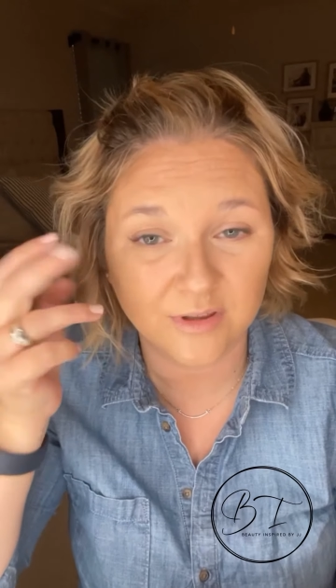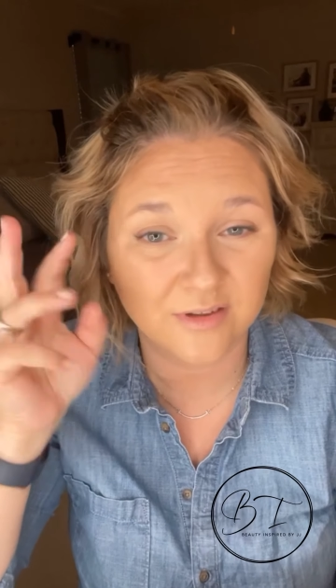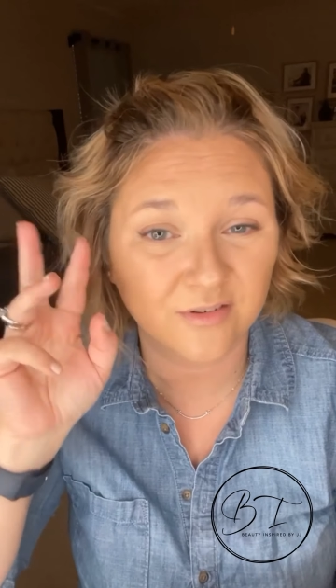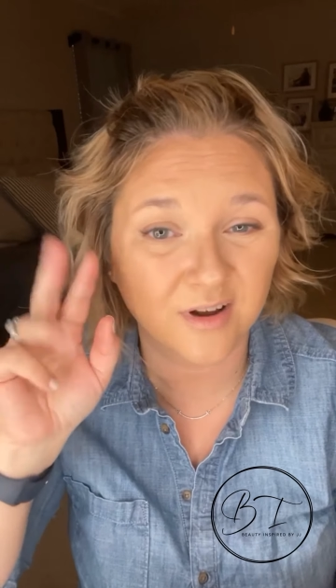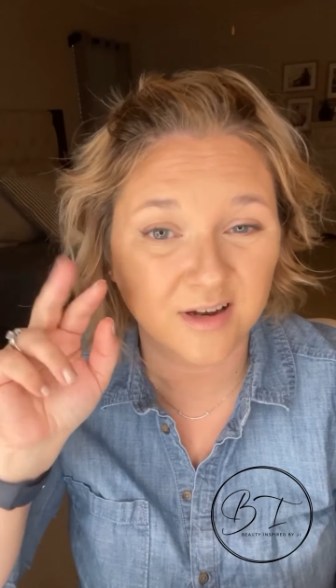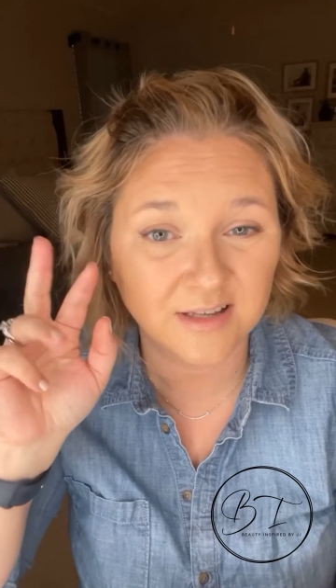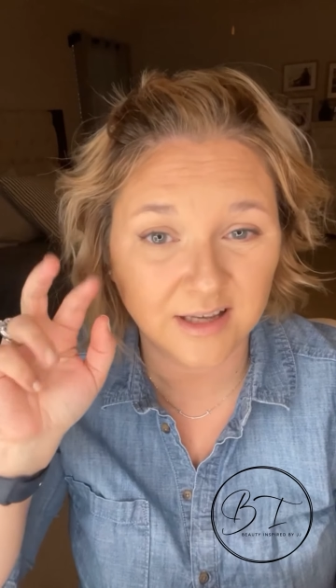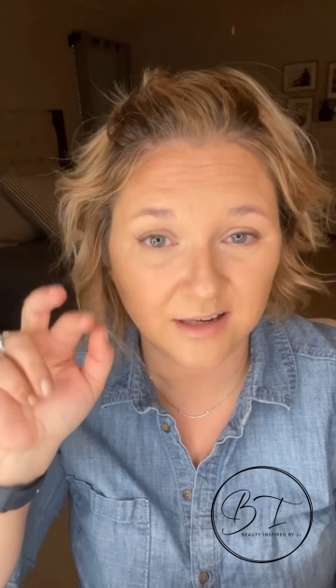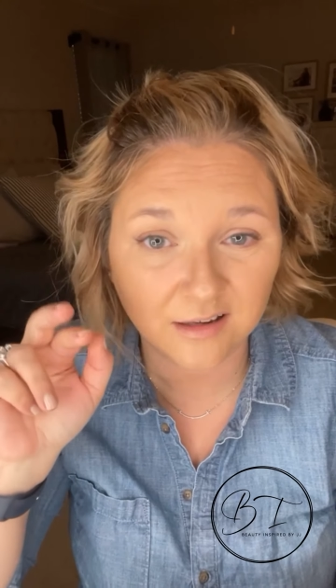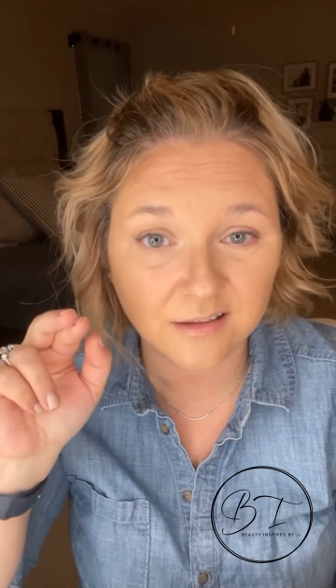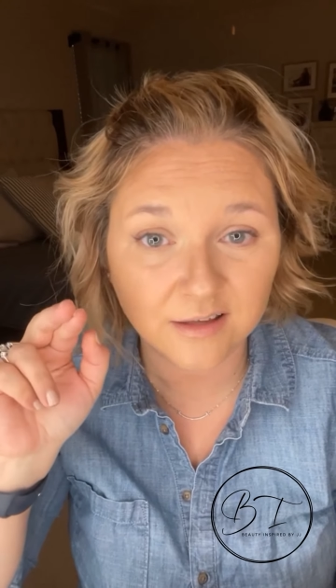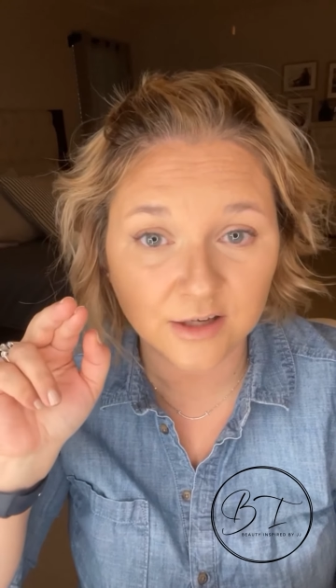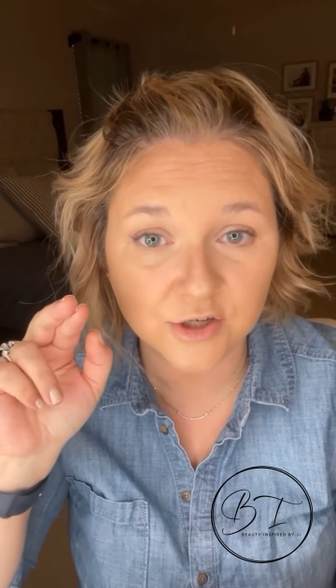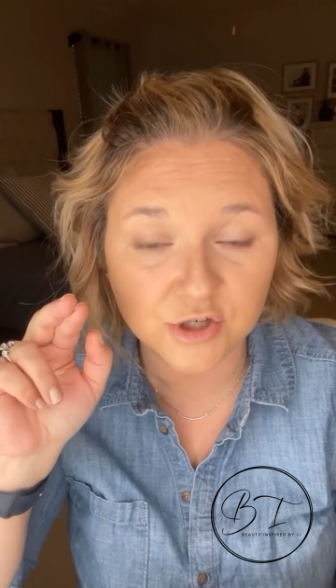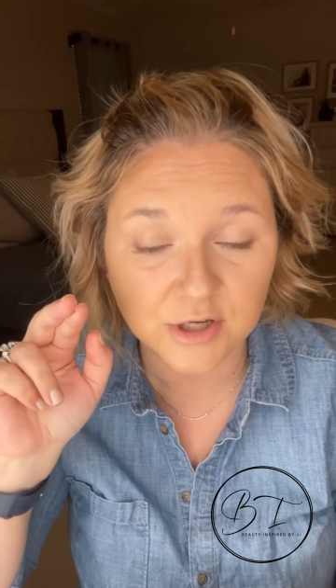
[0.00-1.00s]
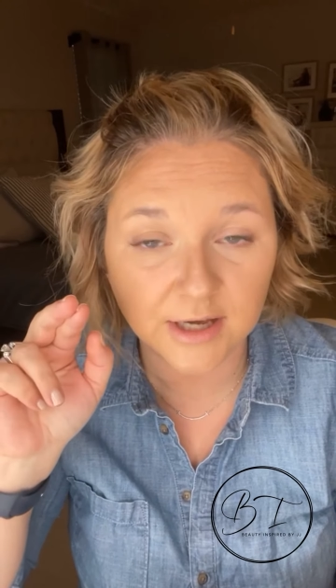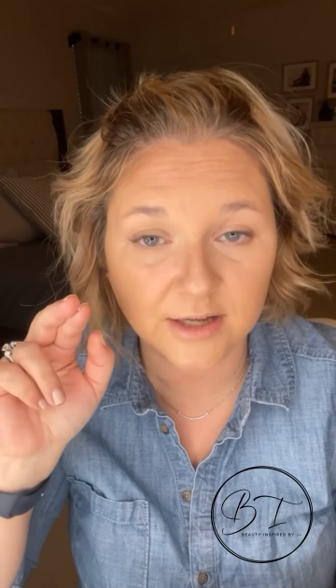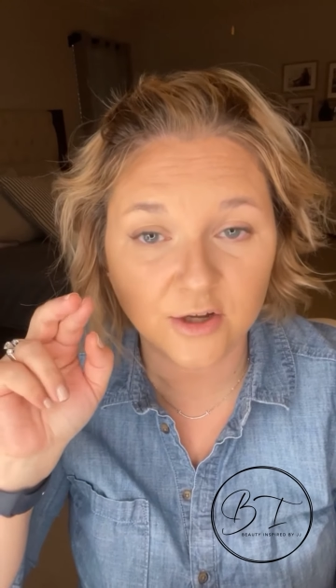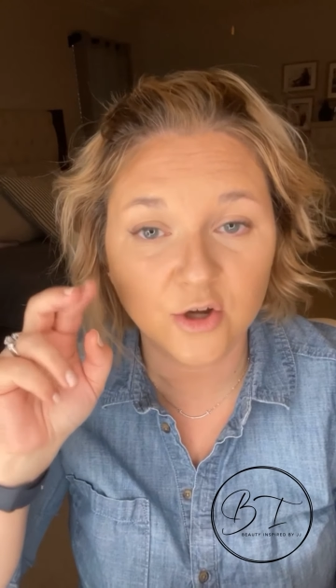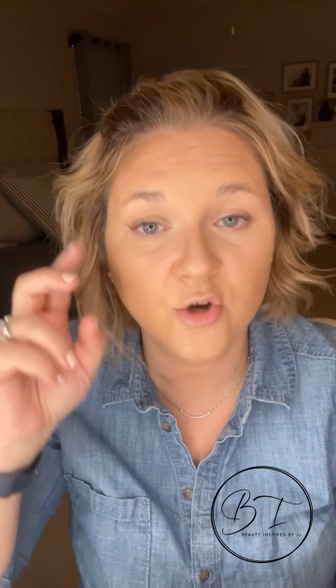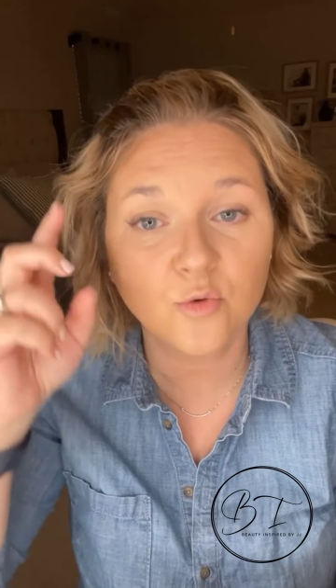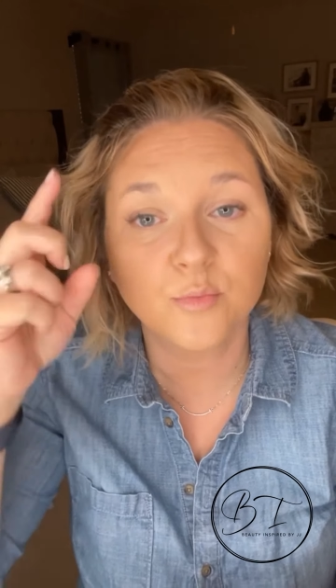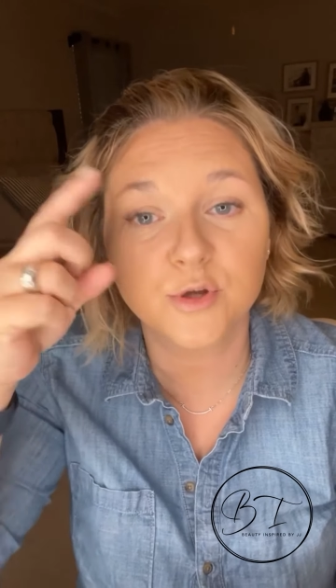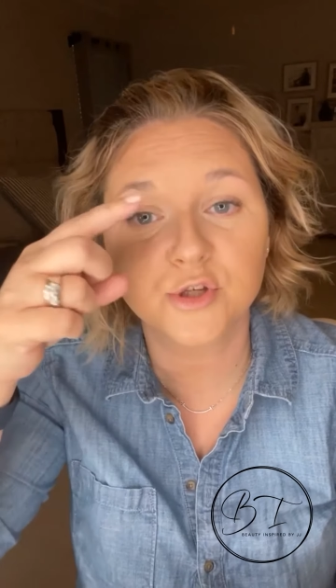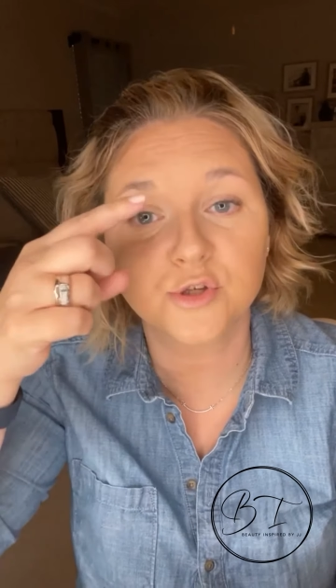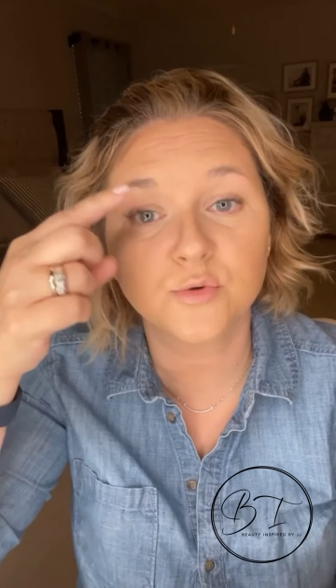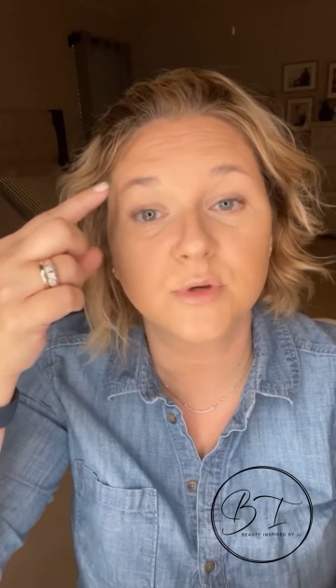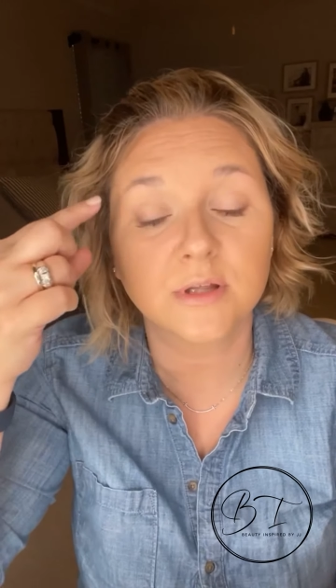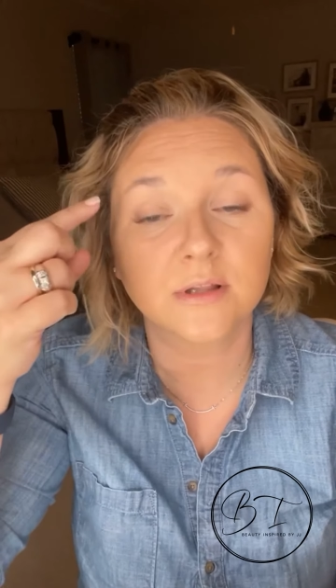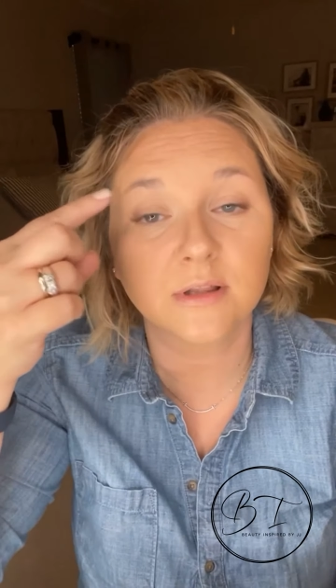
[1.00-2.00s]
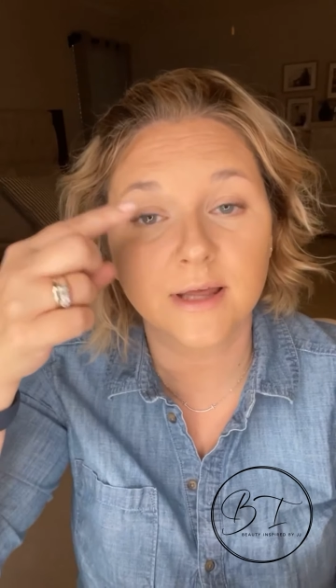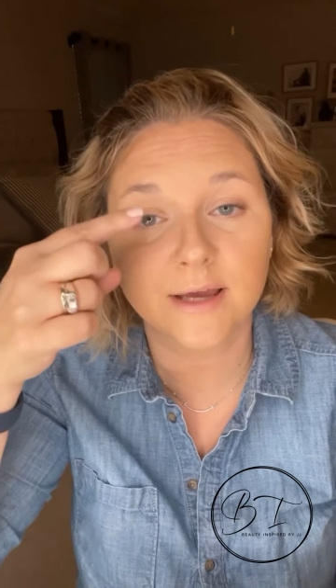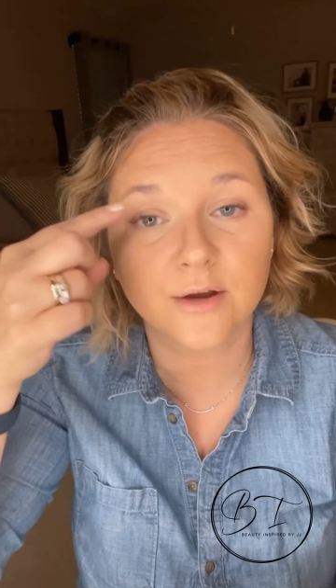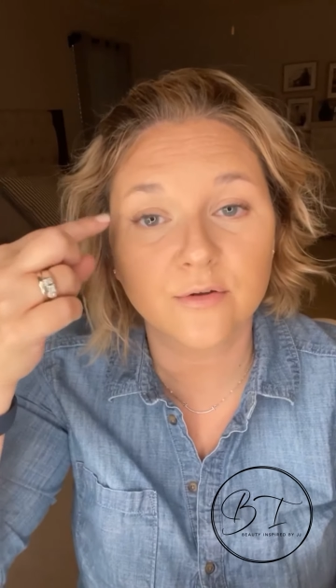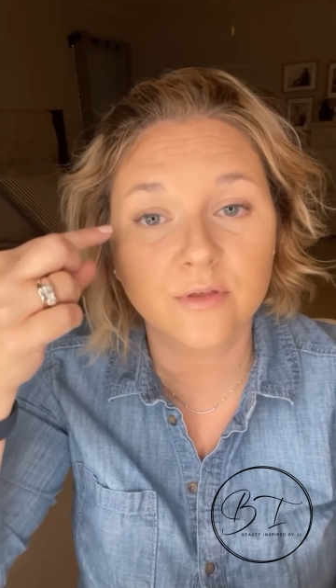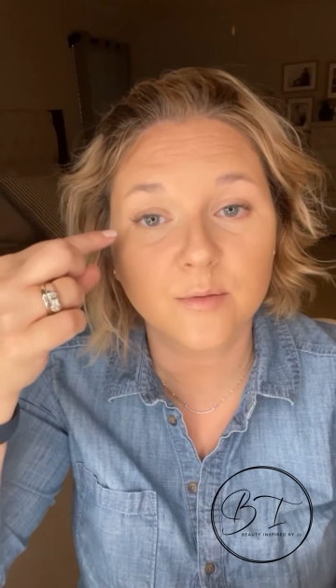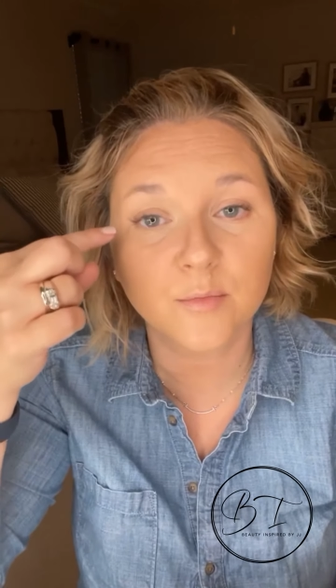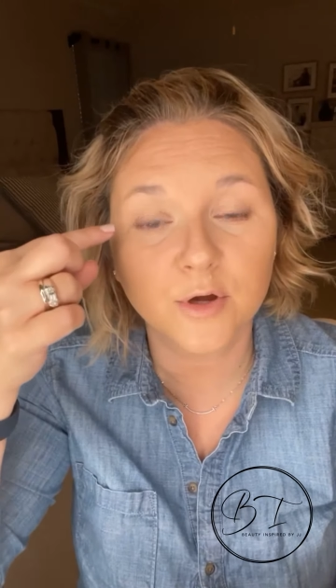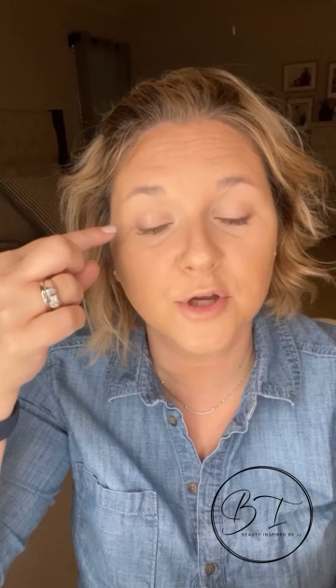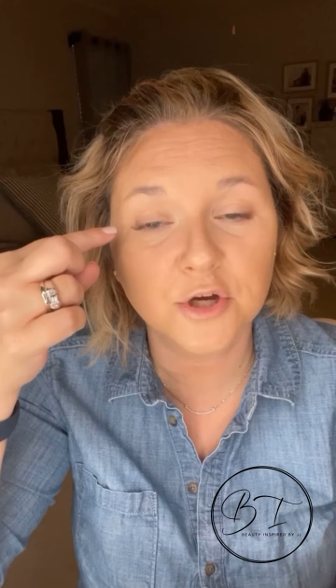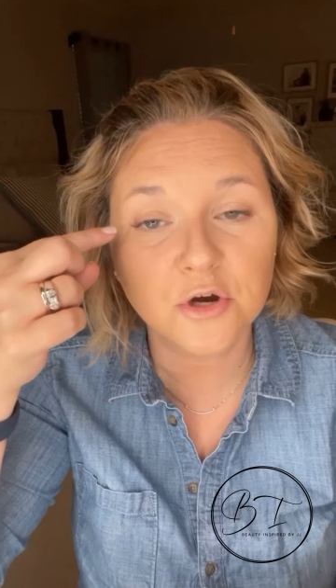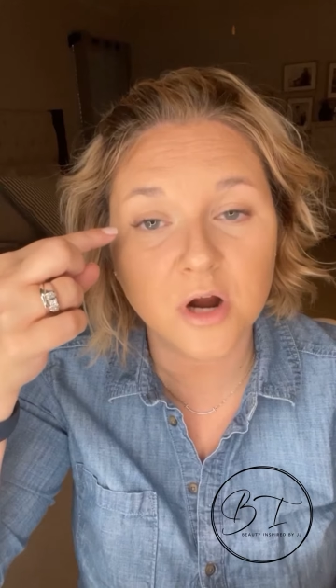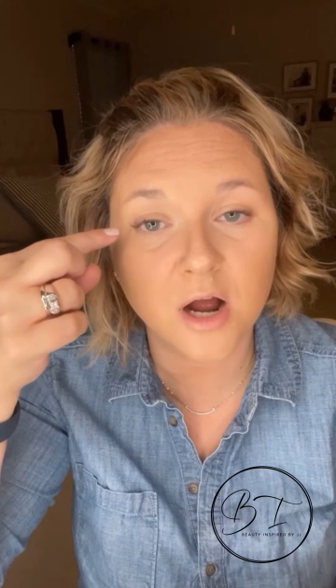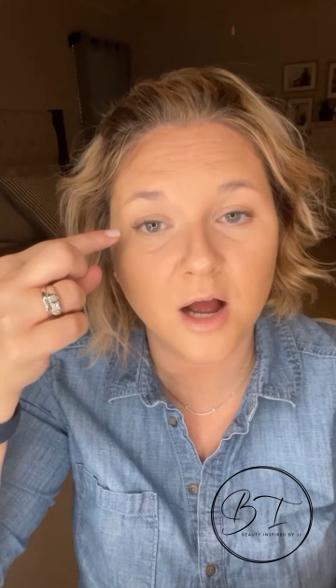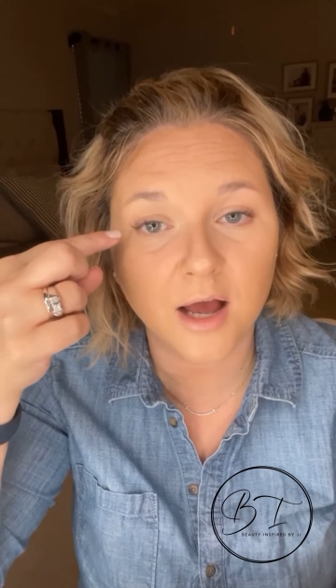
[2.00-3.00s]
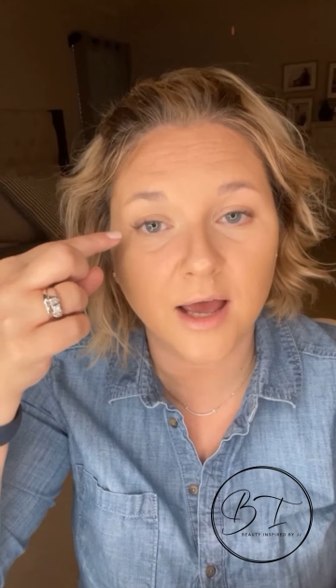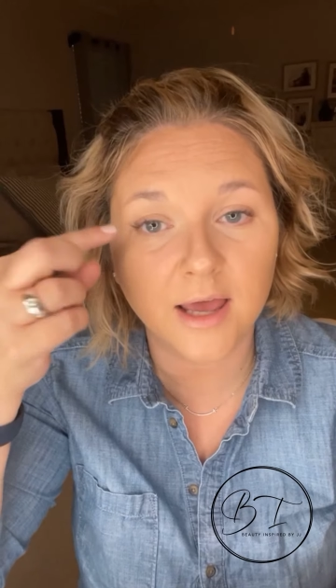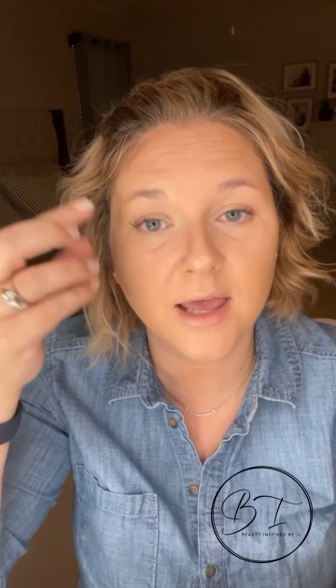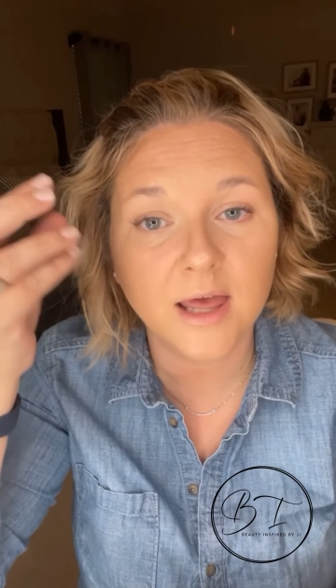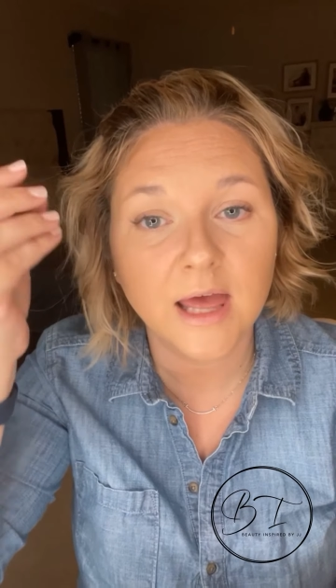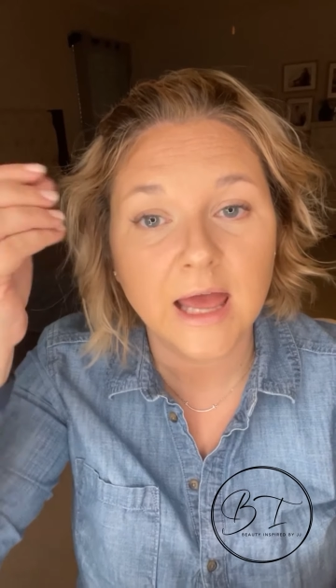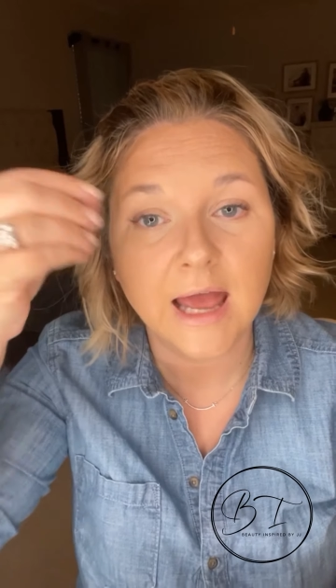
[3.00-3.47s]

They're not technically a shadow, but you can layer them on your eye